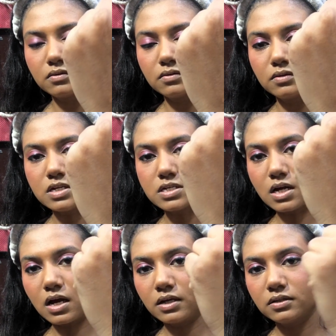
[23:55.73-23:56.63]

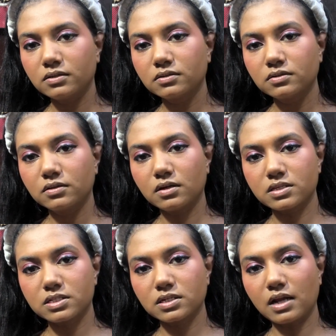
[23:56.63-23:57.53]
nishan. I
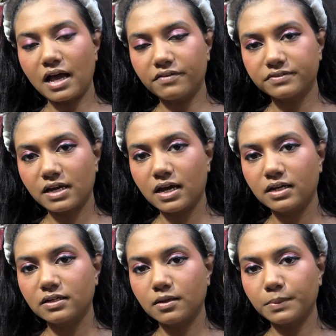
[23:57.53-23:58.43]
still have
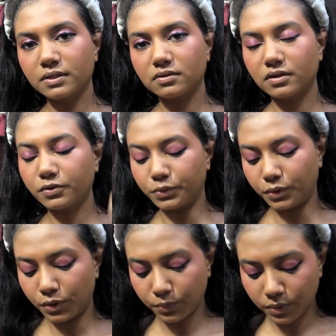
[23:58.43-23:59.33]
that. I mean, I don't
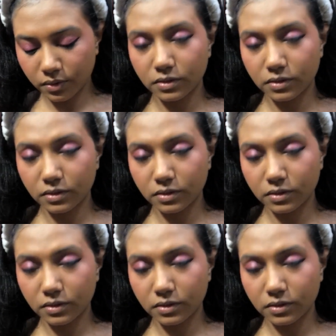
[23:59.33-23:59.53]
know, the